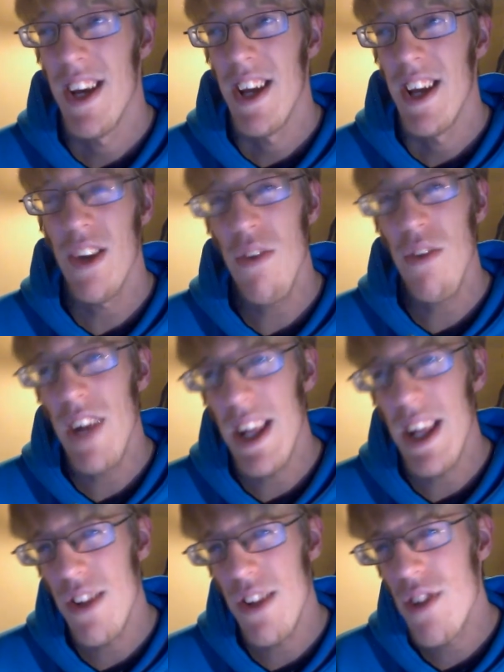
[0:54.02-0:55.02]
the only really
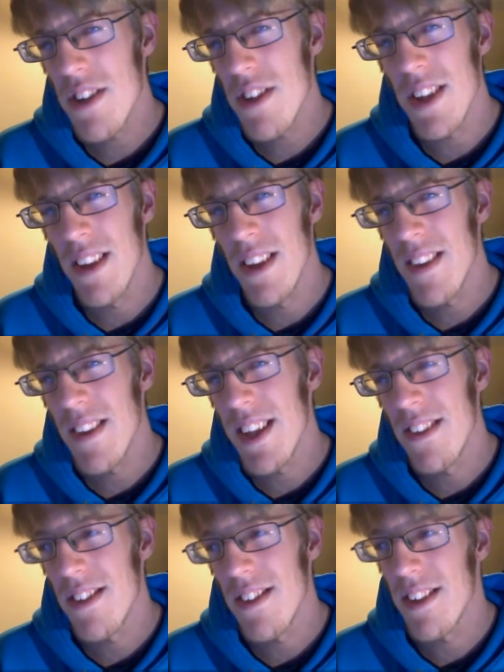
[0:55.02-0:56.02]
interesting
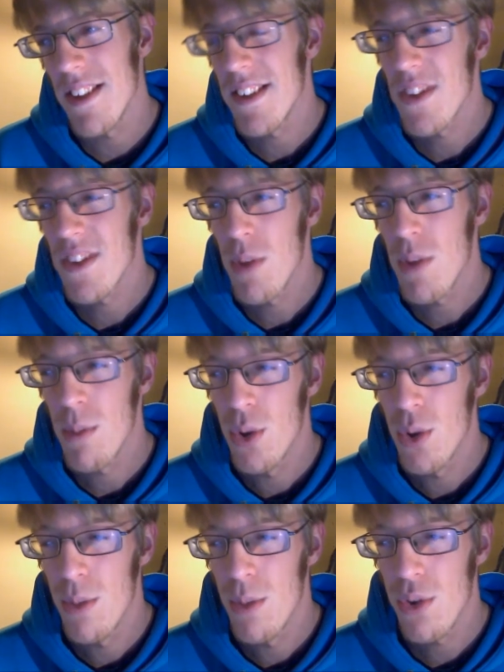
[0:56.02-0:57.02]
things are like some of the more
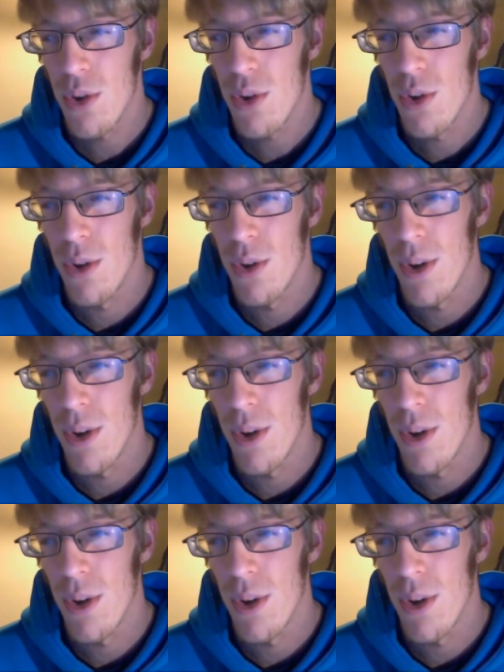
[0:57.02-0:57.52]
obscure,